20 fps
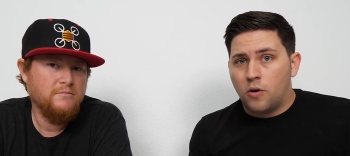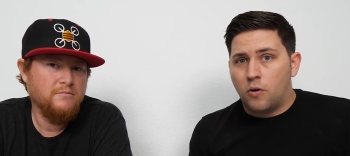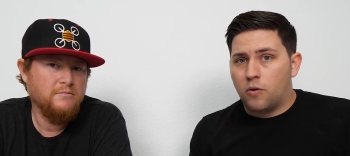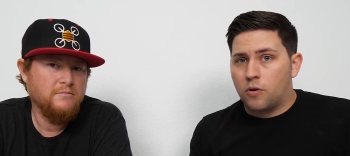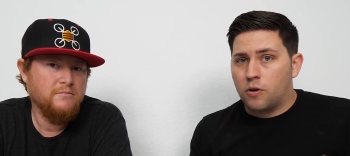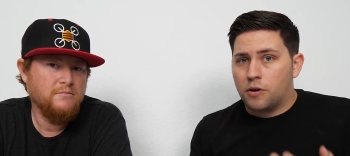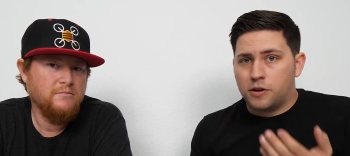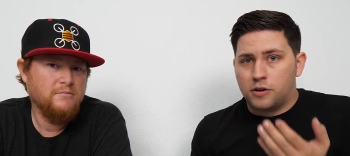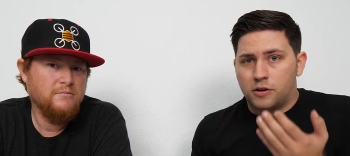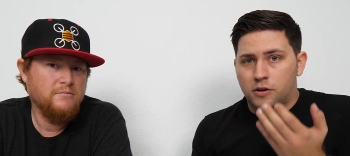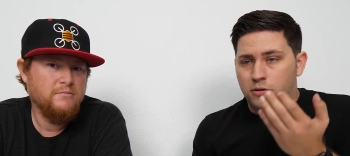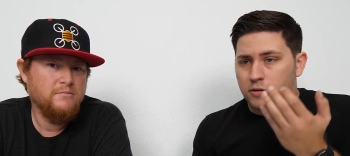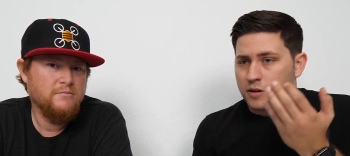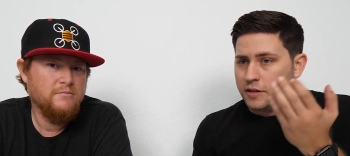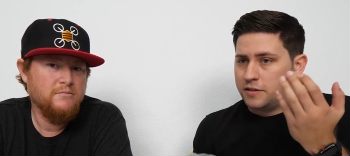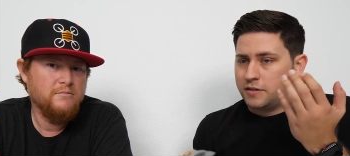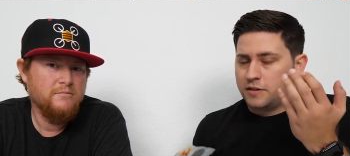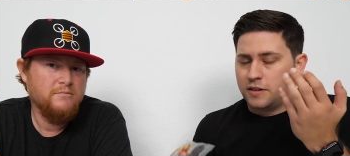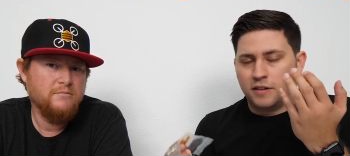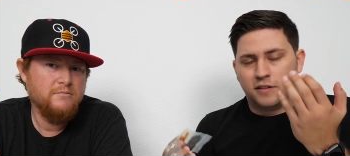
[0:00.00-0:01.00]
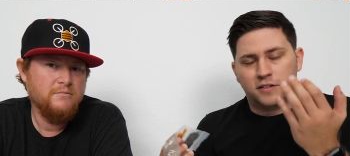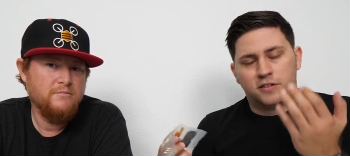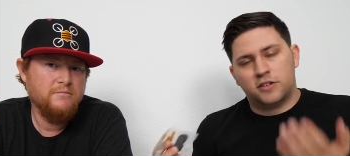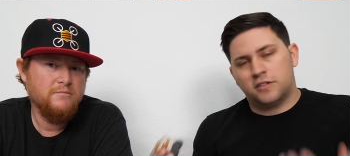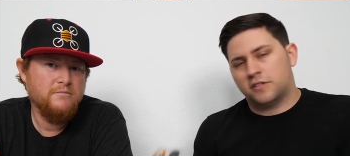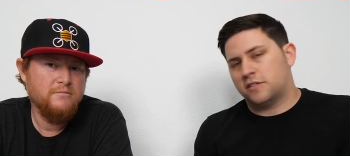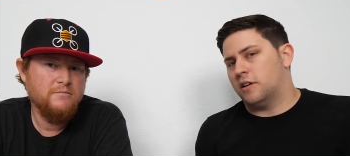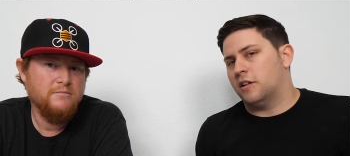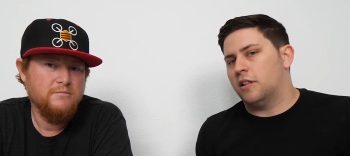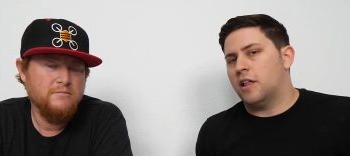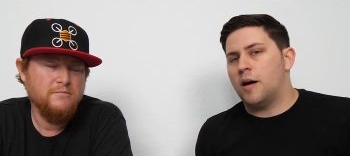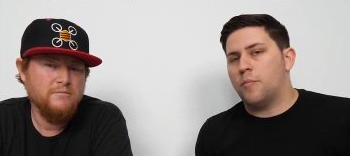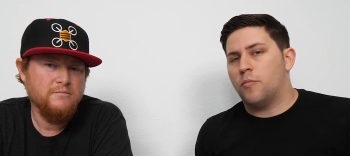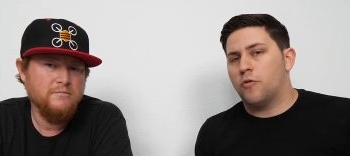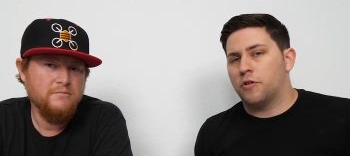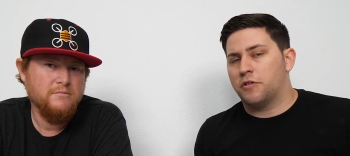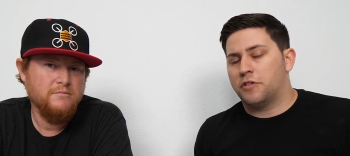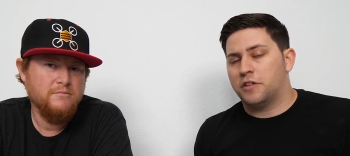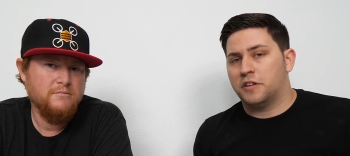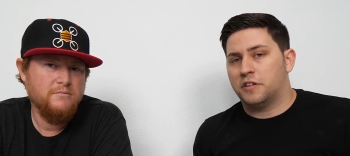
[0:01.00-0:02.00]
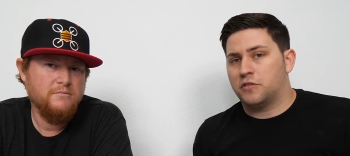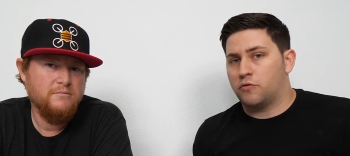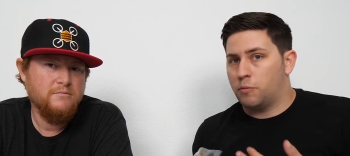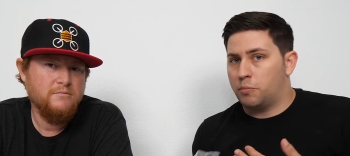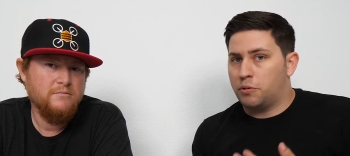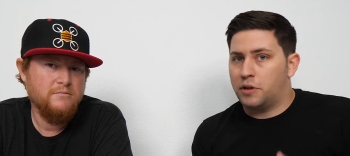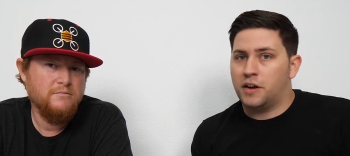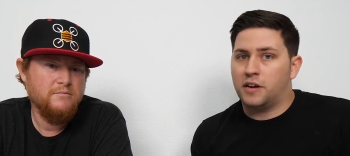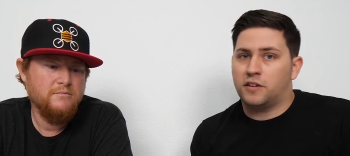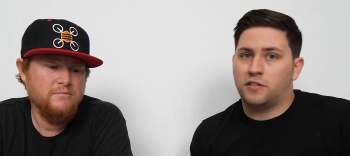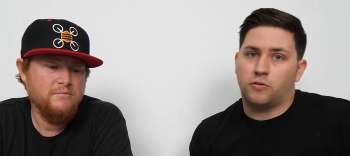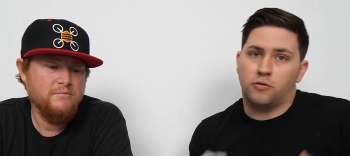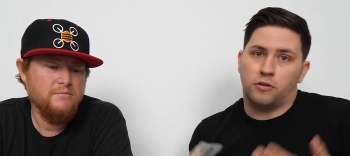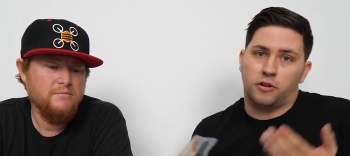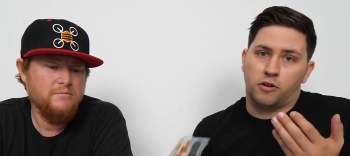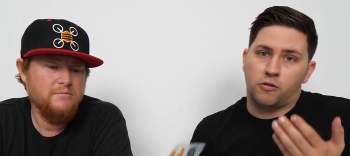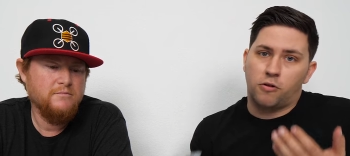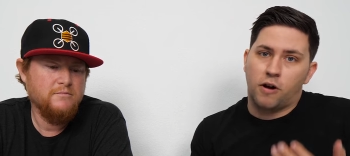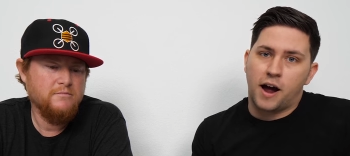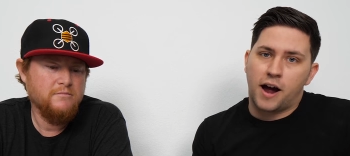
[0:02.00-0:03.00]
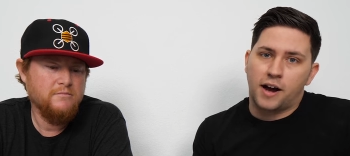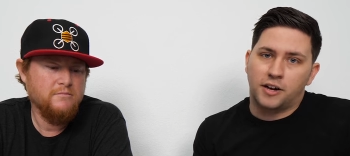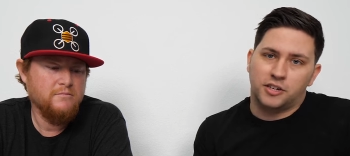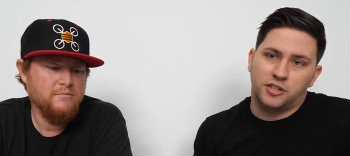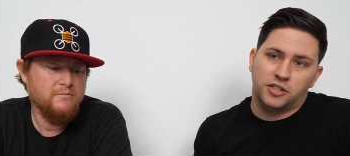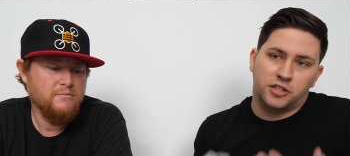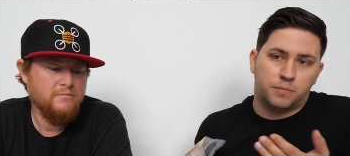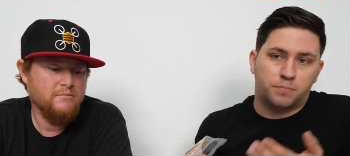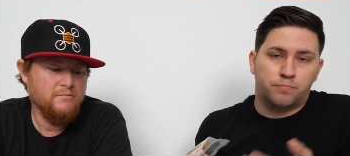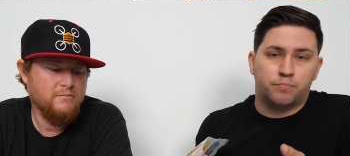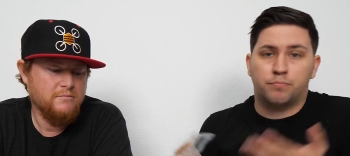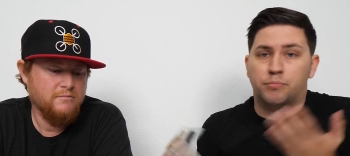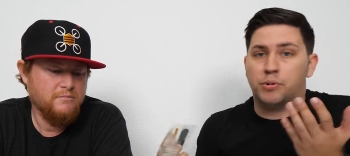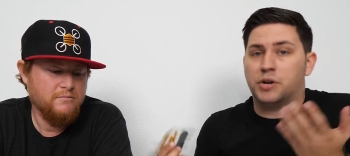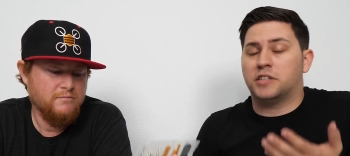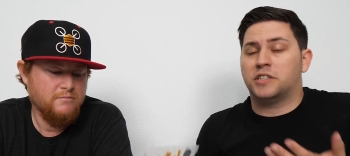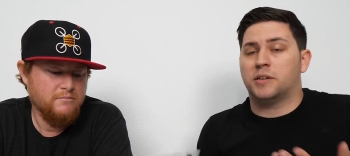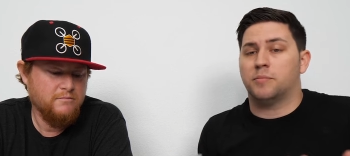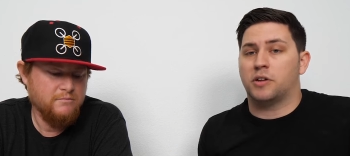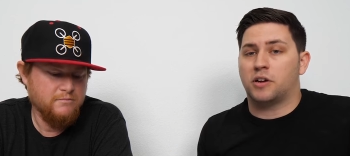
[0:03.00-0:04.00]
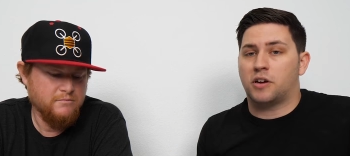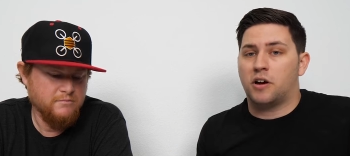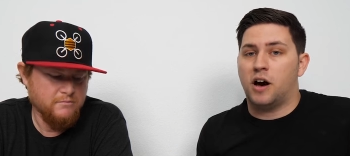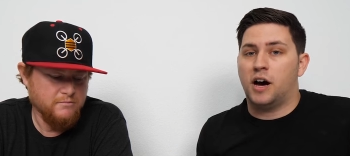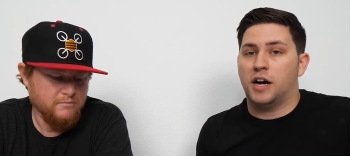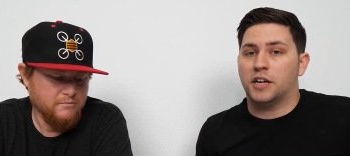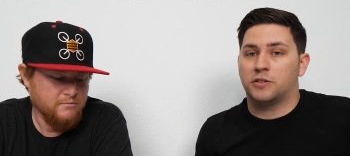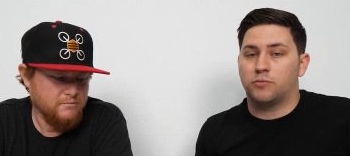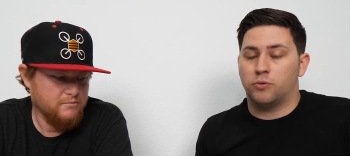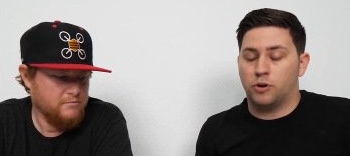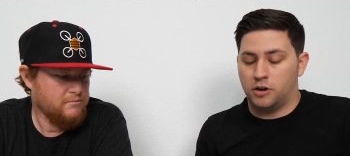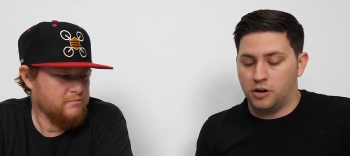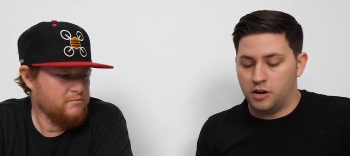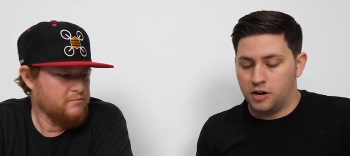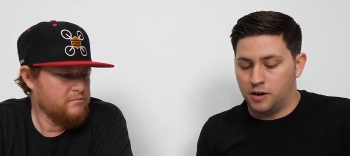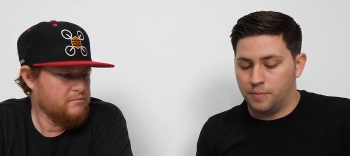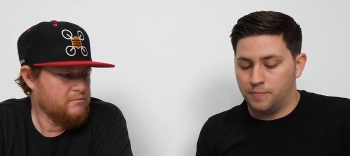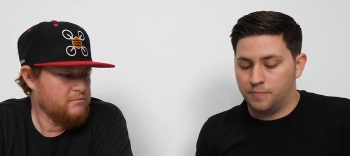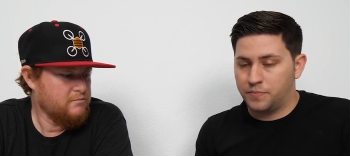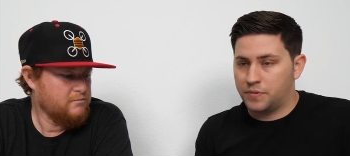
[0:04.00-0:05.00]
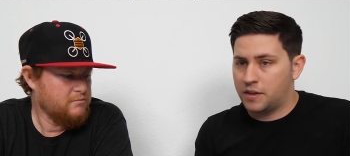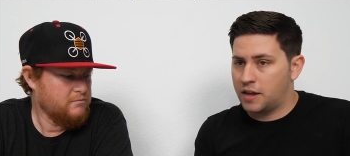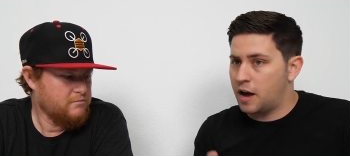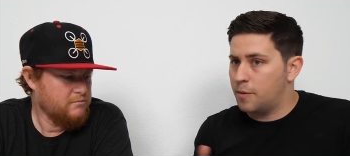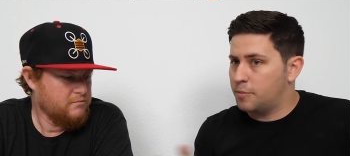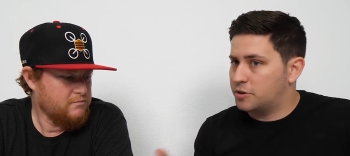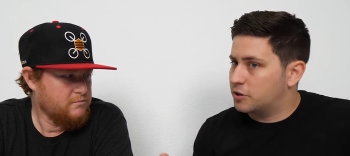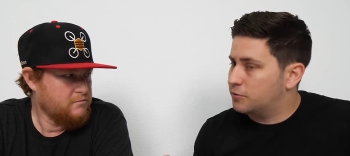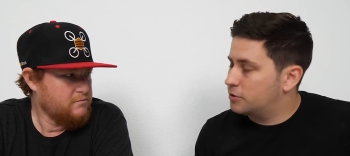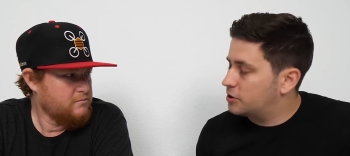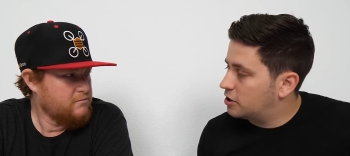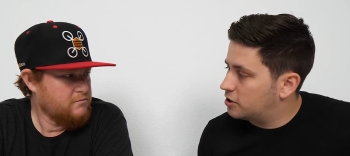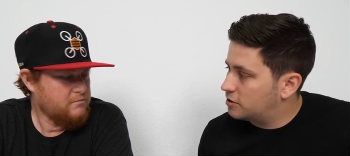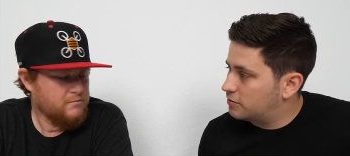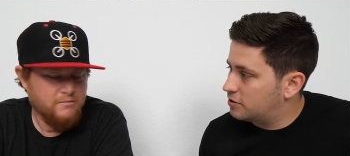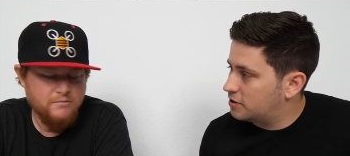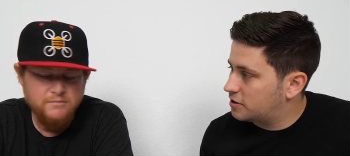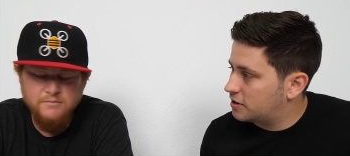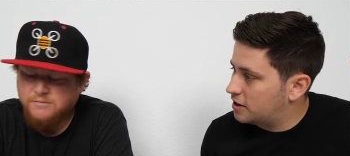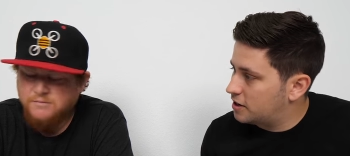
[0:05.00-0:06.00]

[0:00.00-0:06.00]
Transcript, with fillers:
Speaker 1: or you know it's it's just a lot more things to replace or to crash and just brings up the cost. Where uh, how much are we charging for this